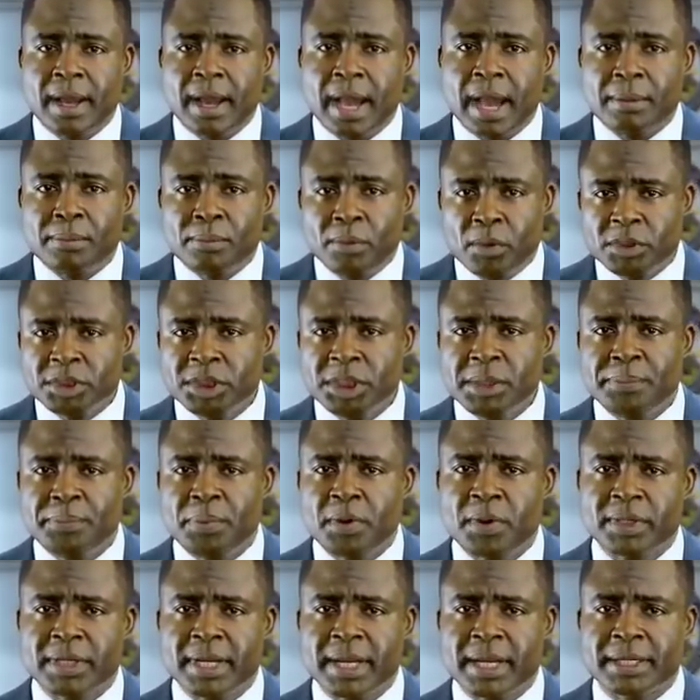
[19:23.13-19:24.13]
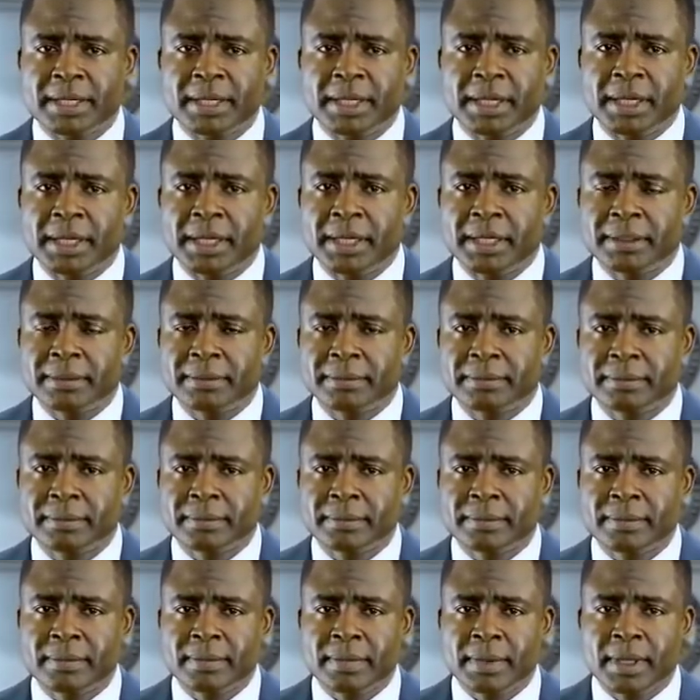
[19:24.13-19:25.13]
And most importantly,
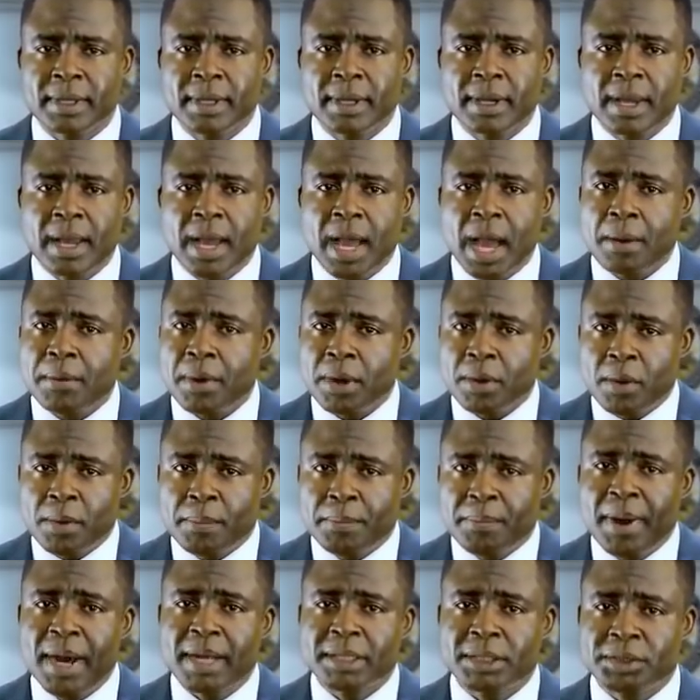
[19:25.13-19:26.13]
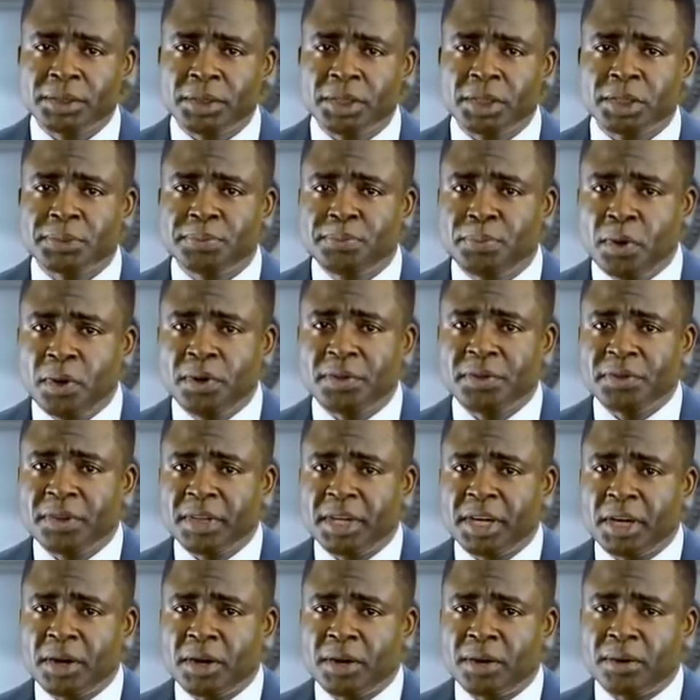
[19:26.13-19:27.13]
our compatriots both
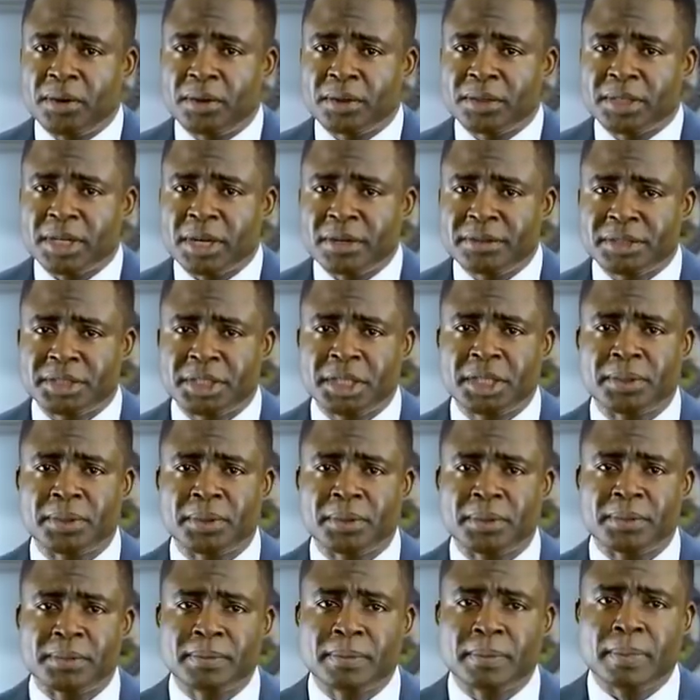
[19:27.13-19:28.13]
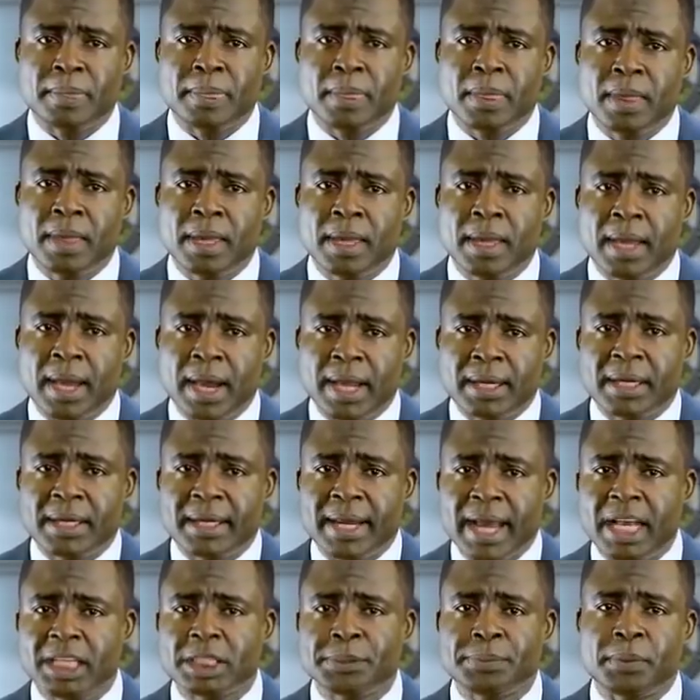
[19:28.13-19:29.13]
on ground zero and the
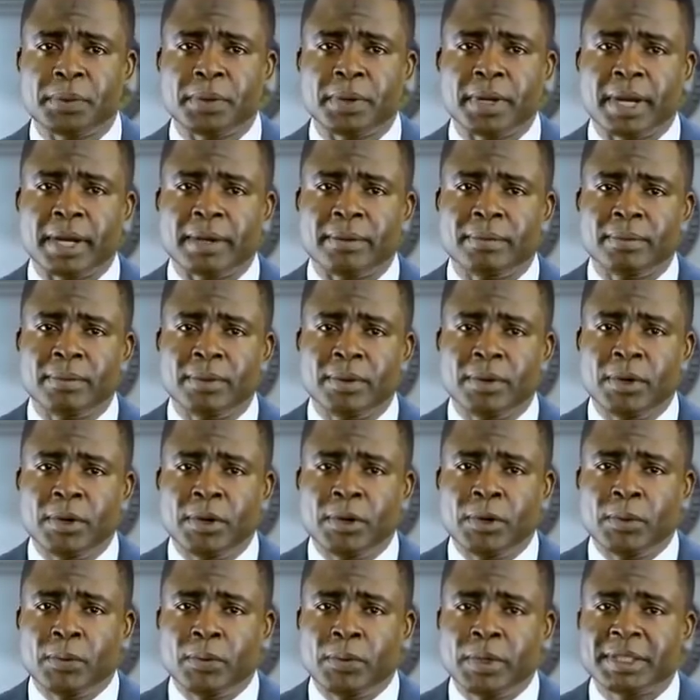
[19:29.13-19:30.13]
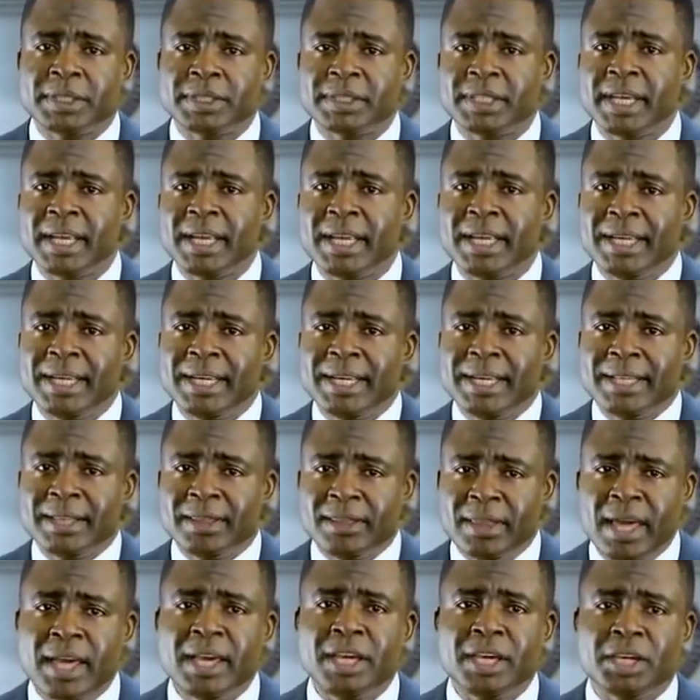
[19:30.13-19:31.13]
diaspora, we say
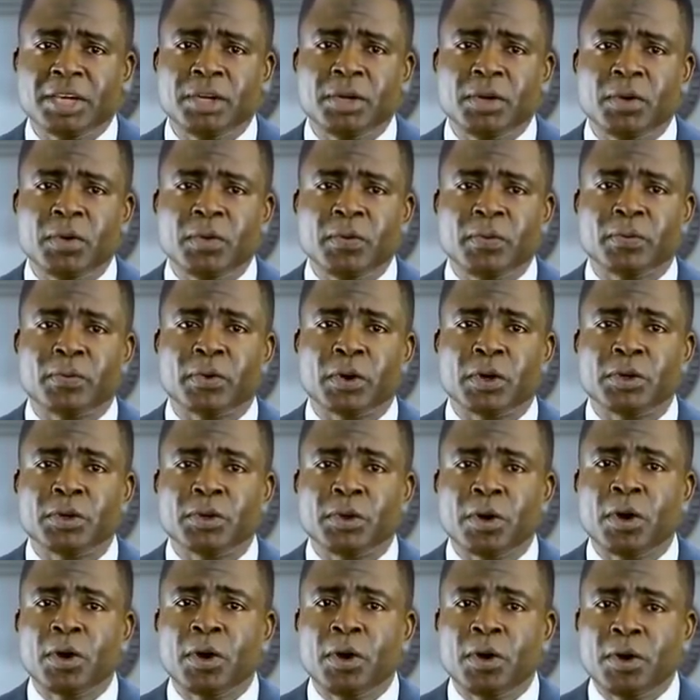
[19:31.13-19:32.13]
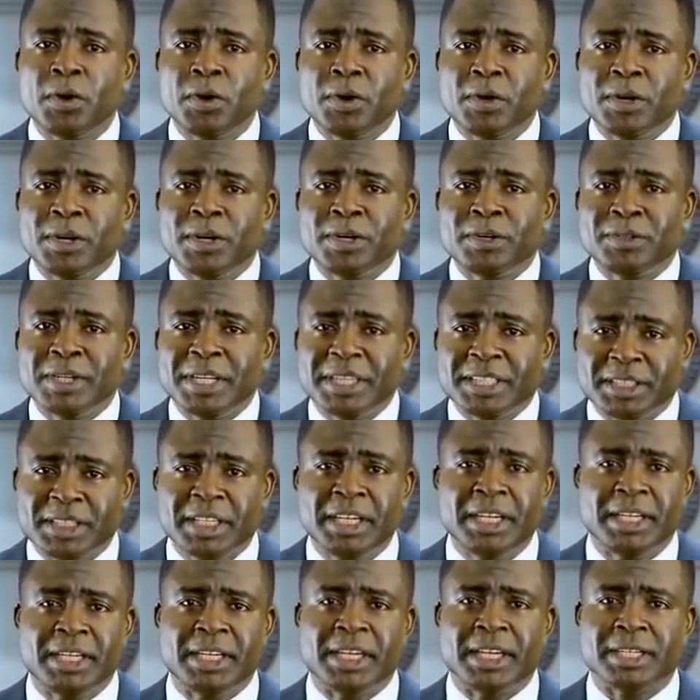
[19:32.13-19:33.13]
thank you for your
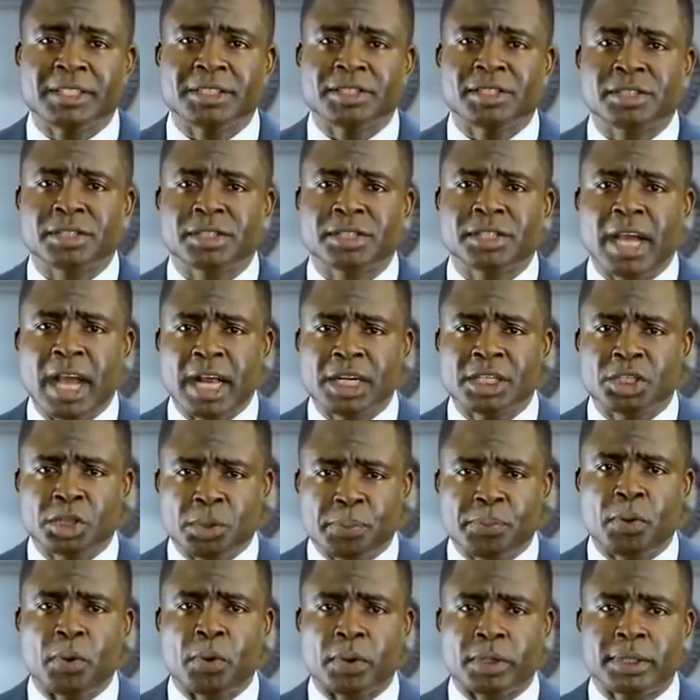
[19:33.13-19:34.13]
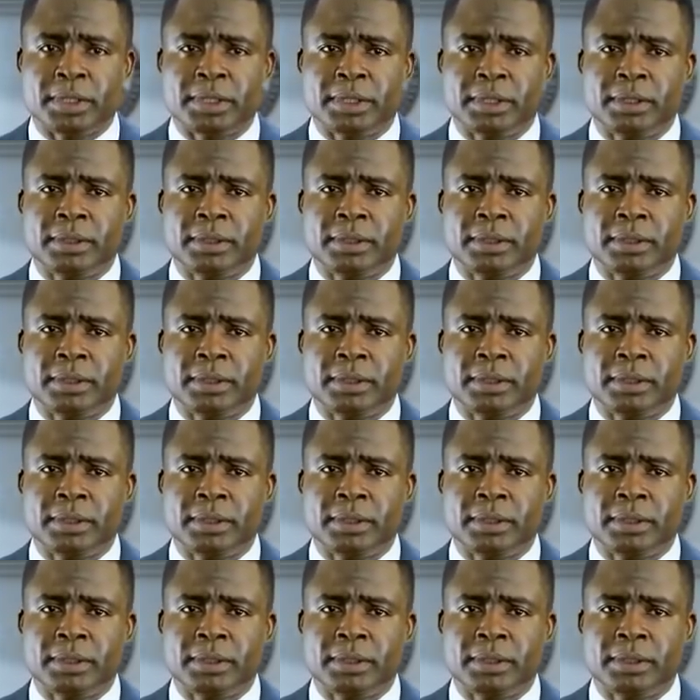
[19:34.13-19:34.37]
resilience and support.